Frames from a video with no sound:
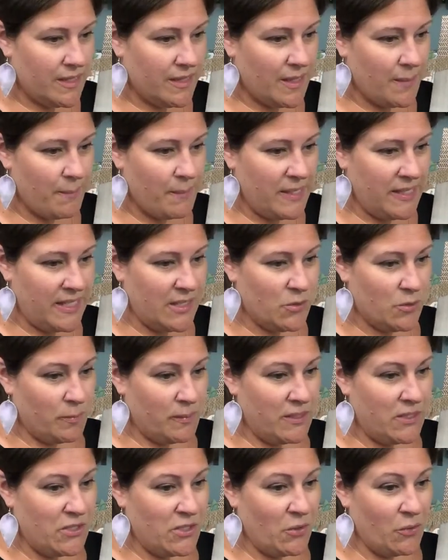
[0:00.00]
The minis would
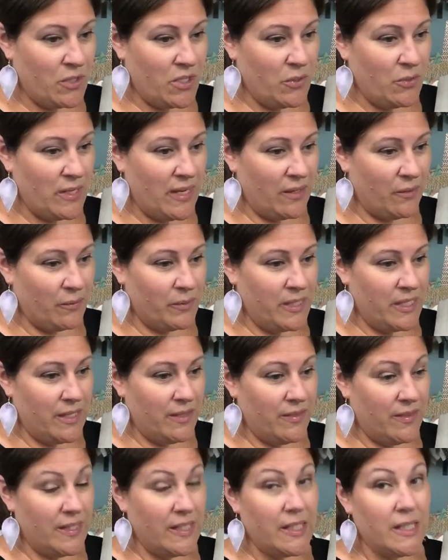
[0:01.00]
be so cute on a
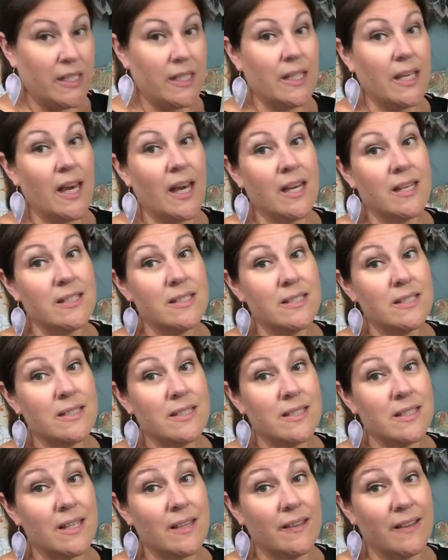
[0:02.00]
wreath.
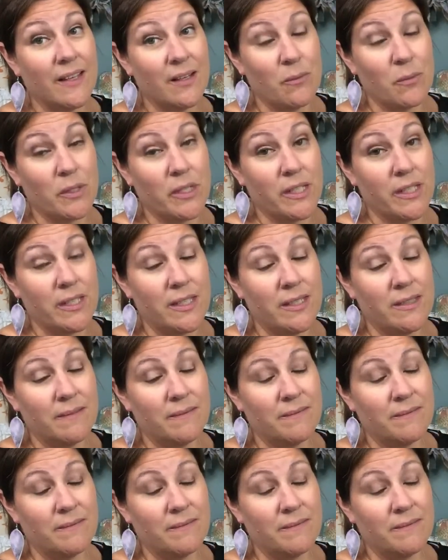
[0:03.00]
Yes, they would.